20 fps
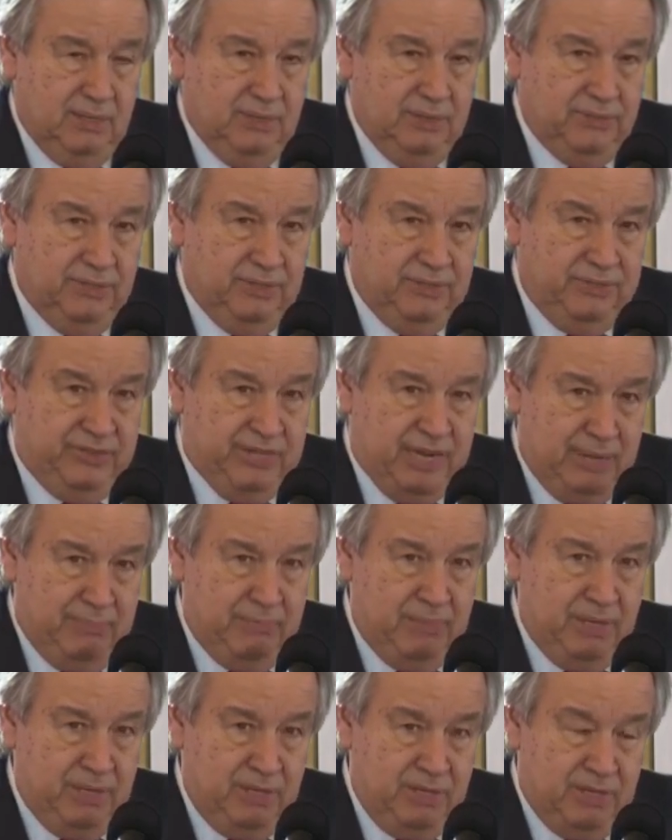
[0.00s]
the
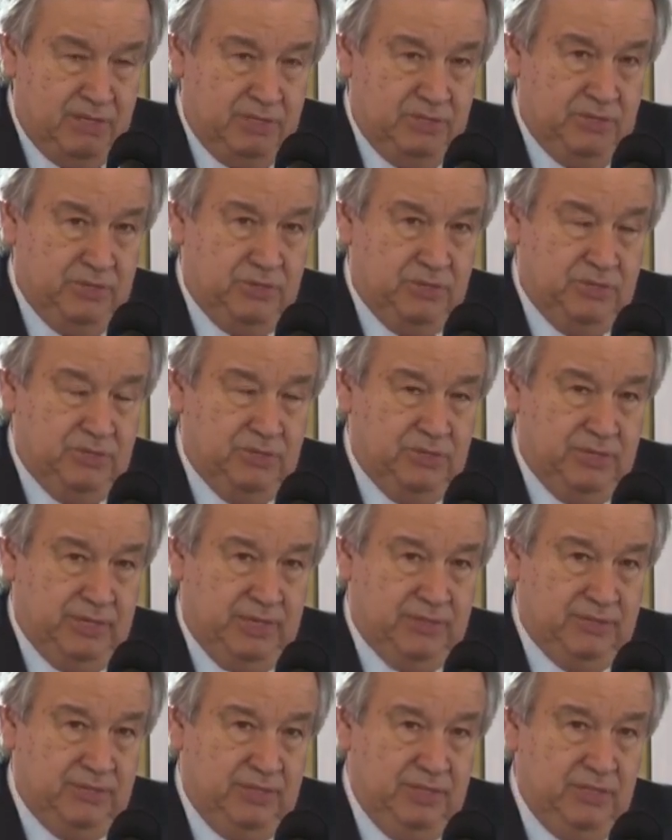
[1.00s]
drama is
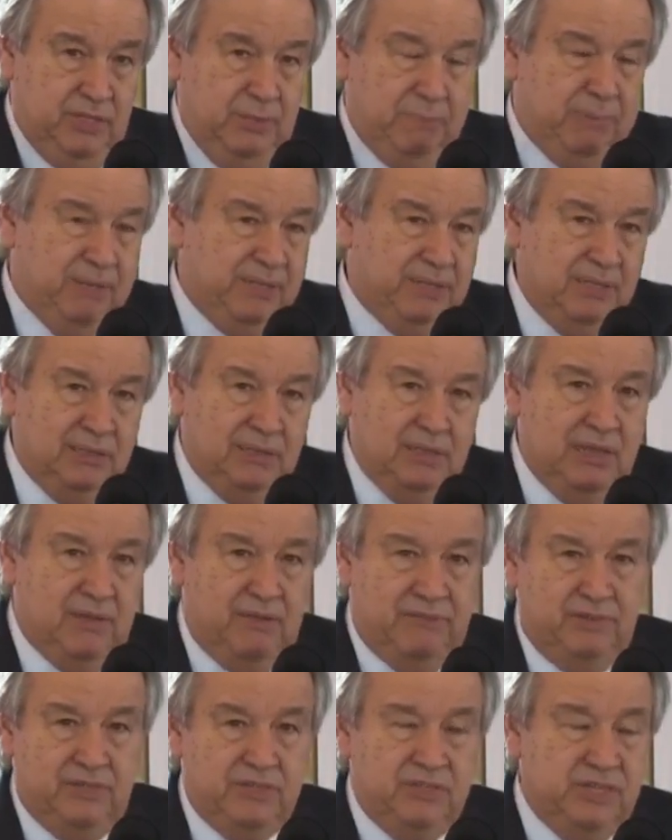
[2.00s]
that independently of
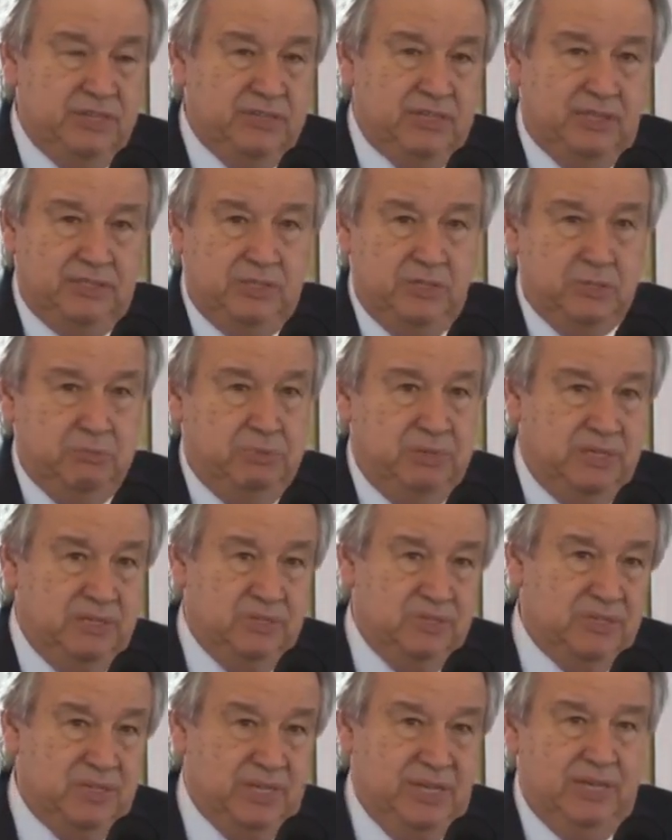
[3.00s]
everything that is being
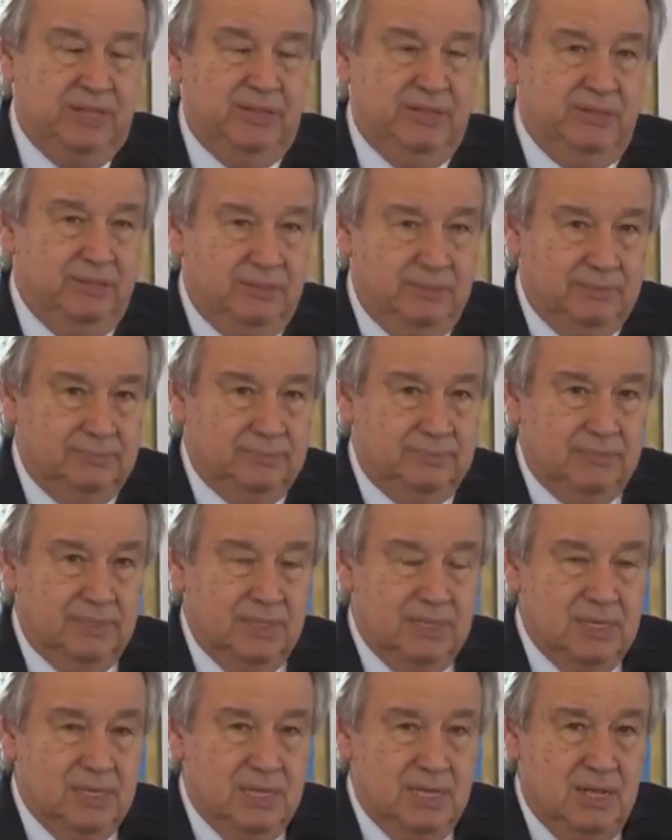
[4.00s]
said,
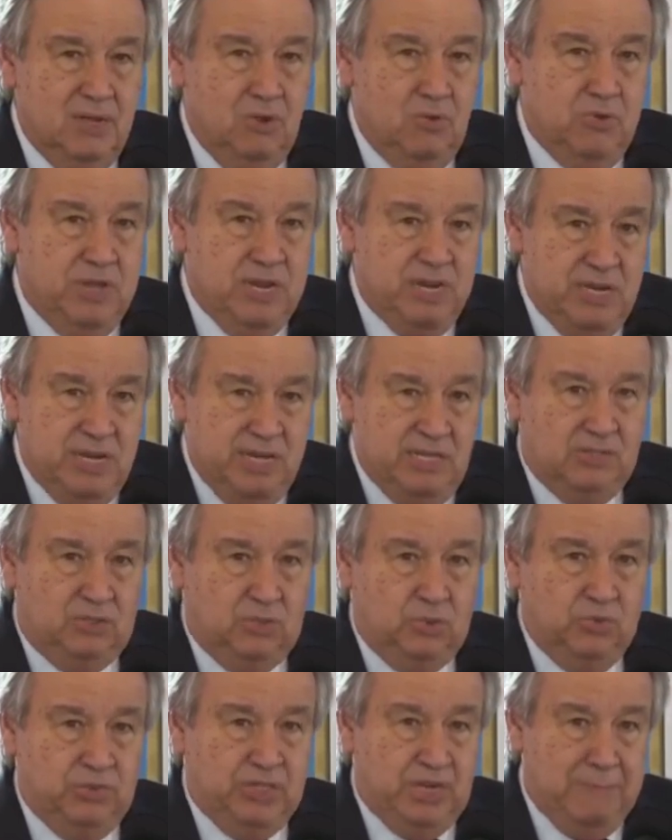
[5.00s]
we need
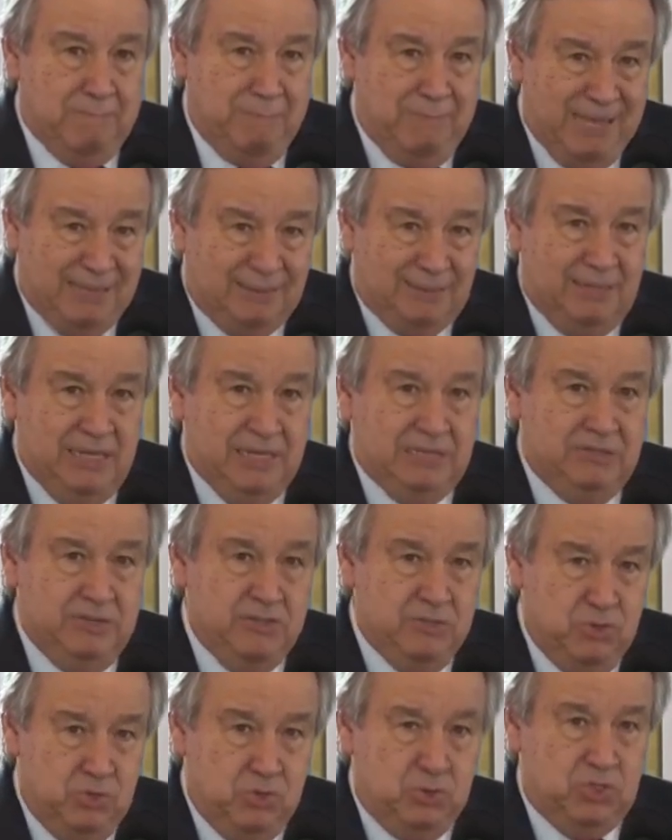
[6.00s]
to dramatically
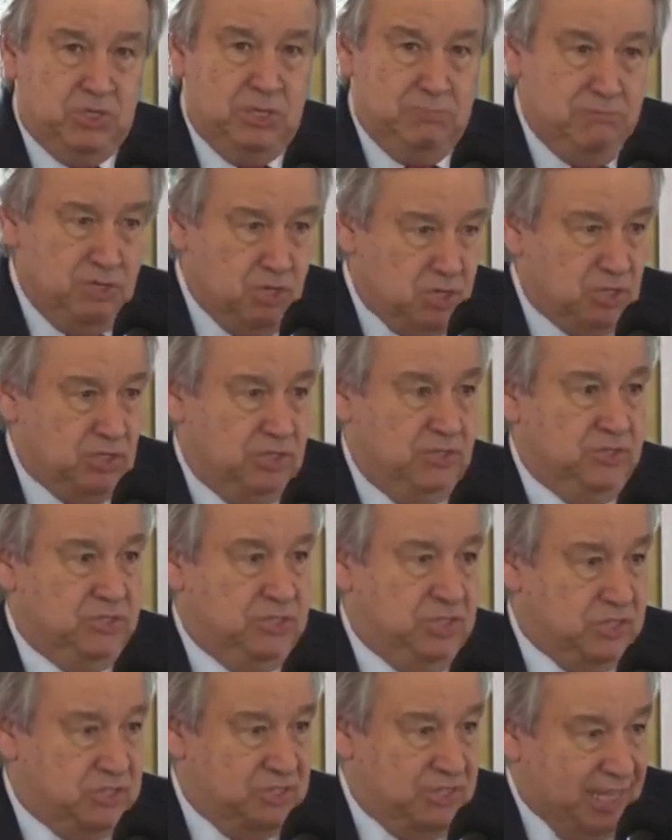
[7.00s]
reduce emissions
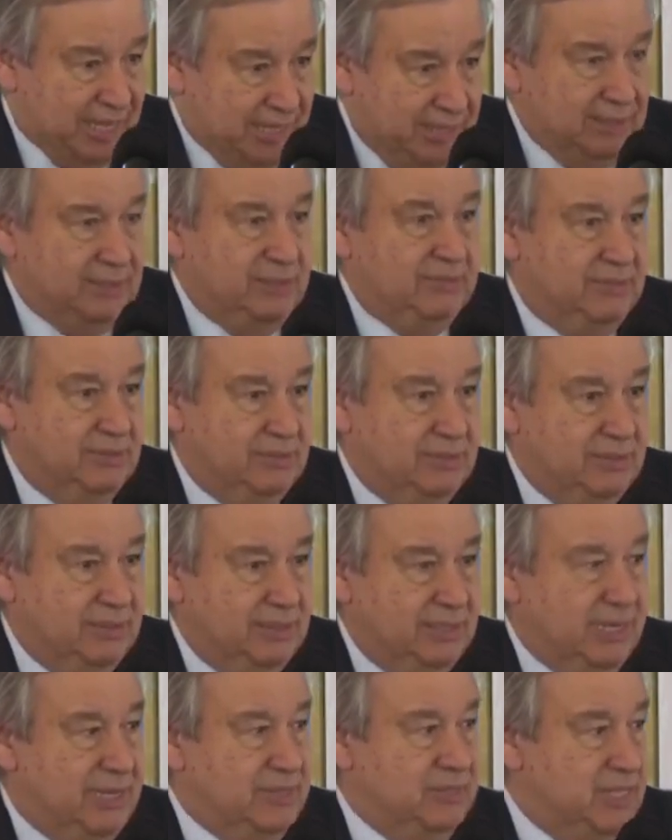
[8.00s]
this decade,
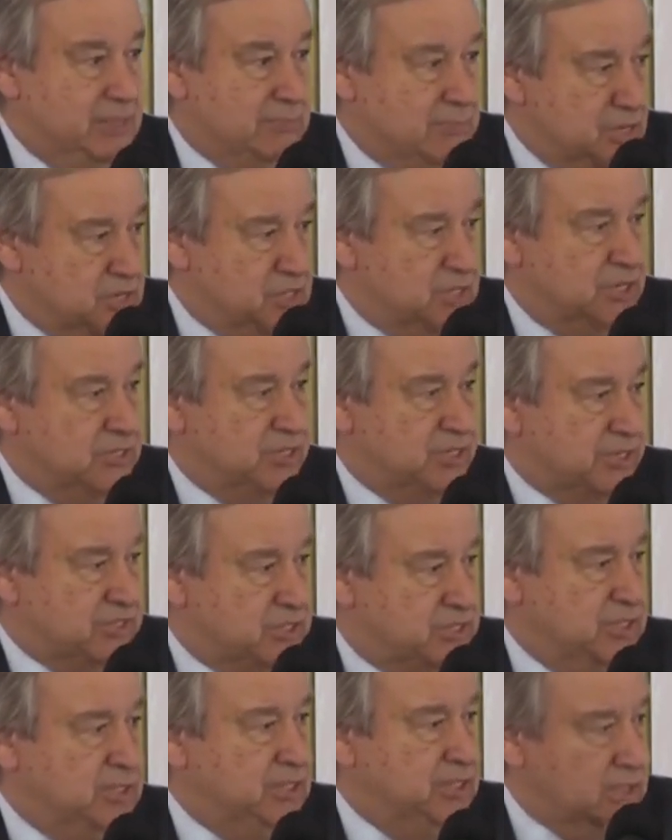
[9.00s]
and the emissions are
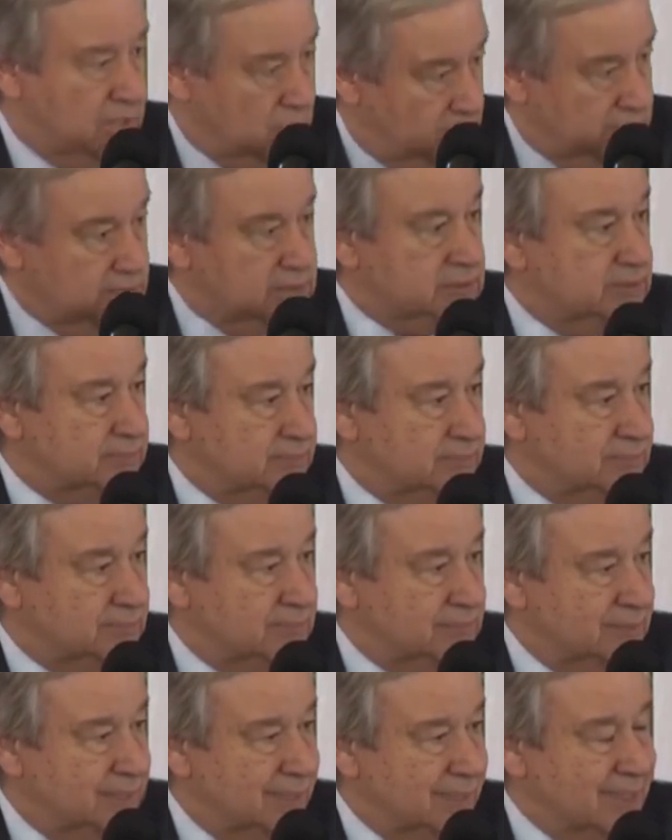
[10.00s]
still growing.
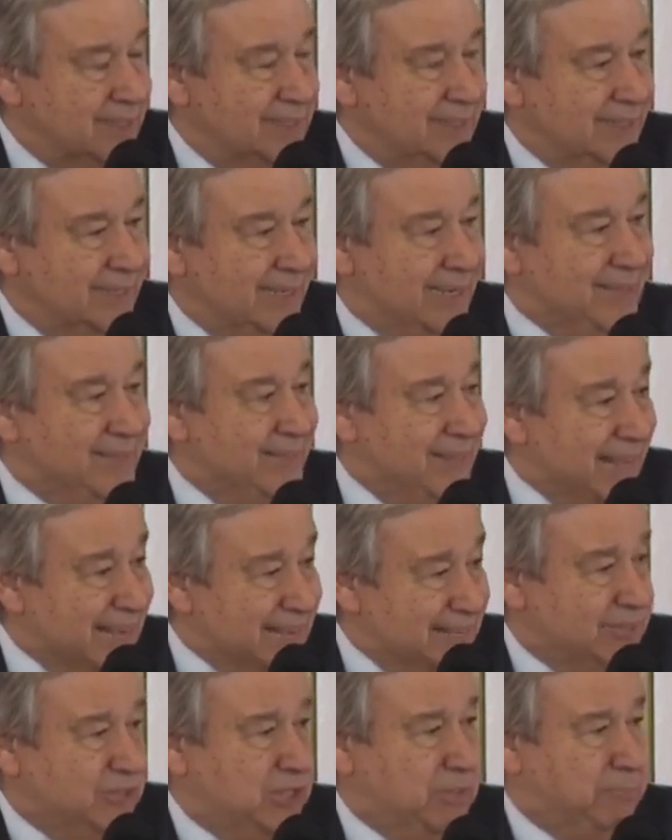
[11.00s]
And
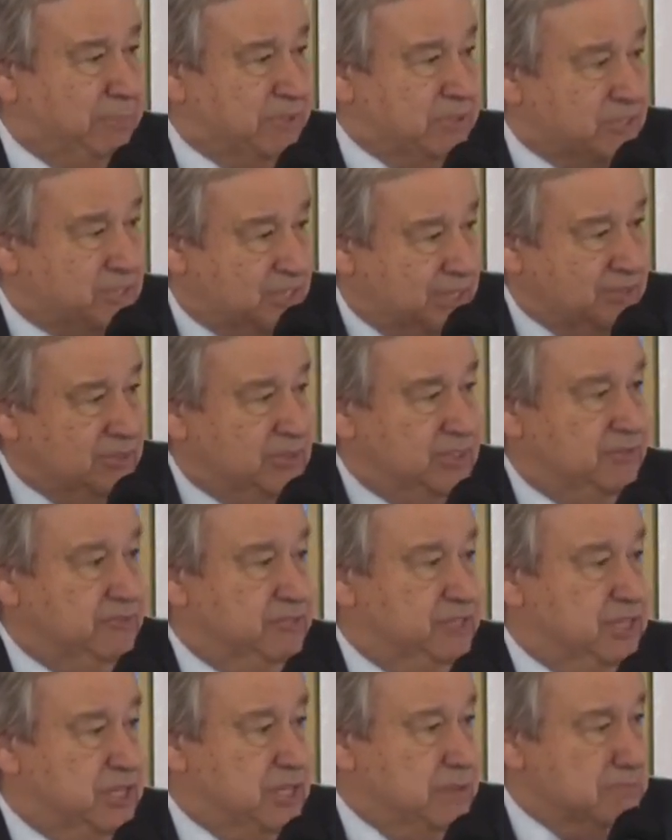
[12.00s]
80%
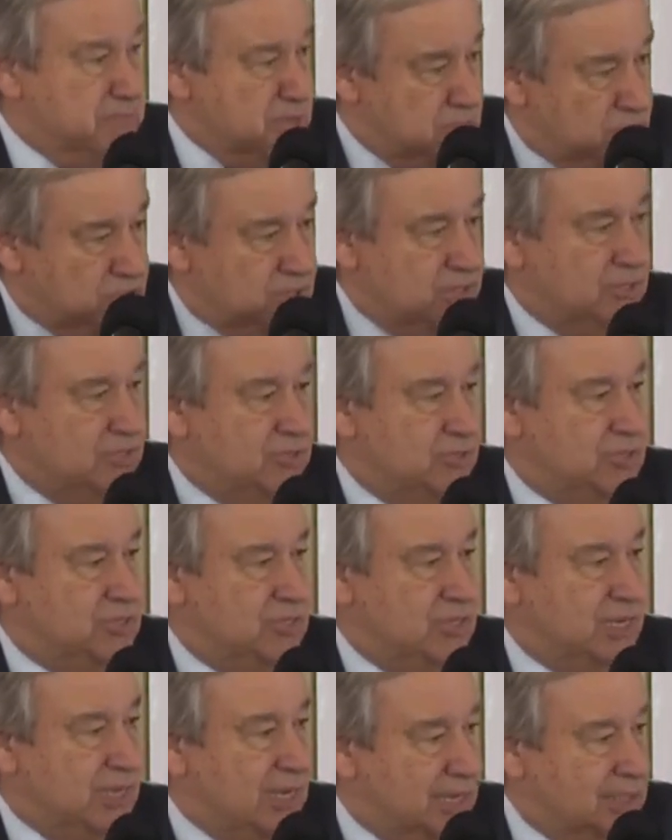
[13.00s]
of the
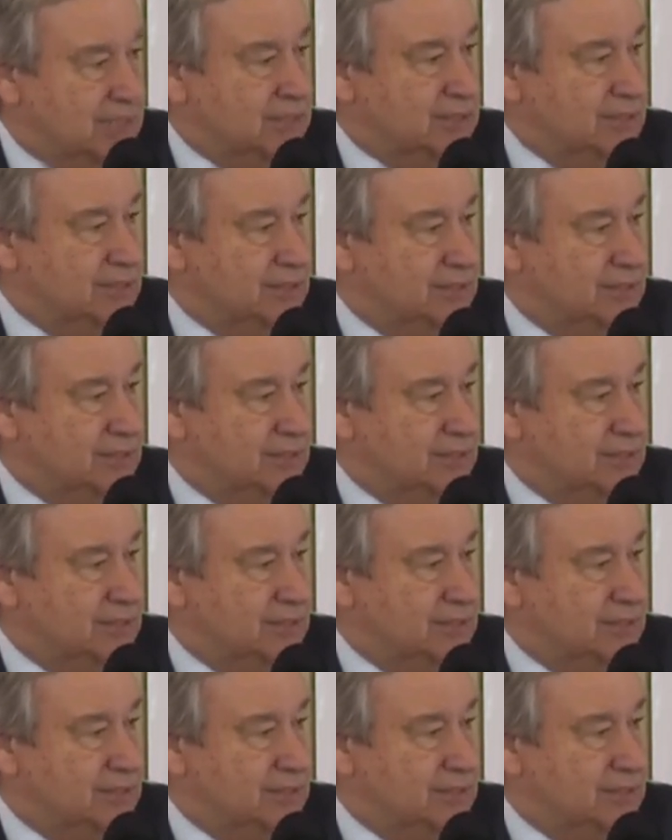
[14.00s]
emissions are